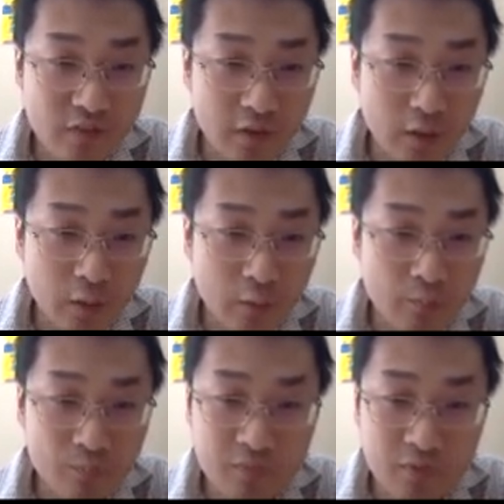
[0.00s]

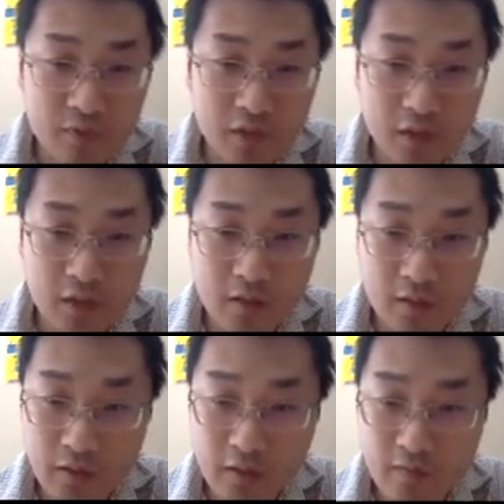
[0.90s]

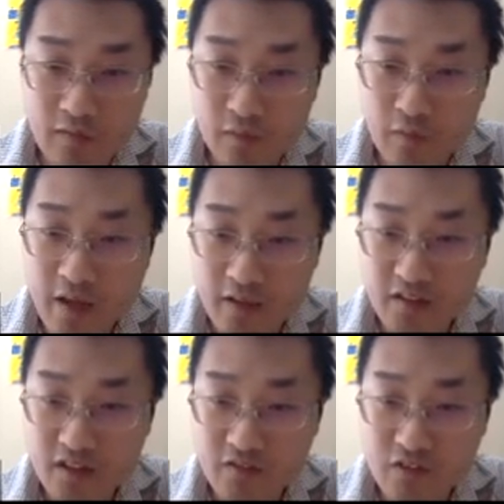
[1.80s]
and then
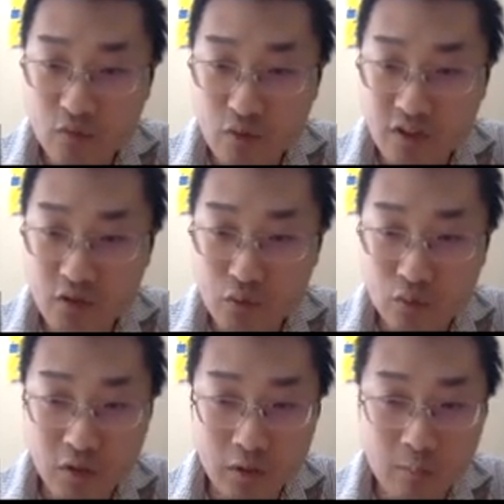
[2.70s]
x gives rise
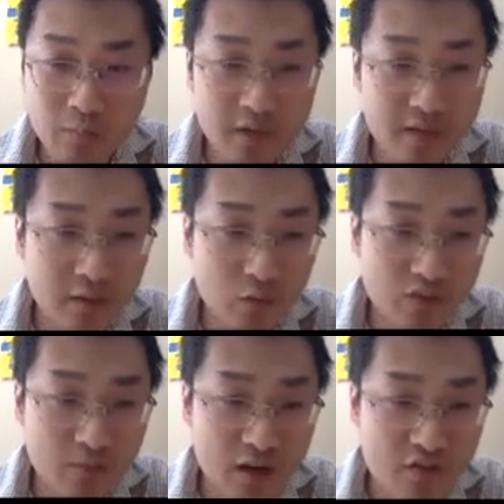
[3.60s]
to a beta
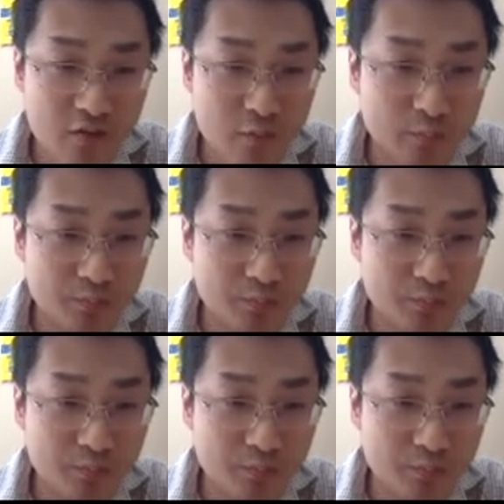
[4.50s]
rough path.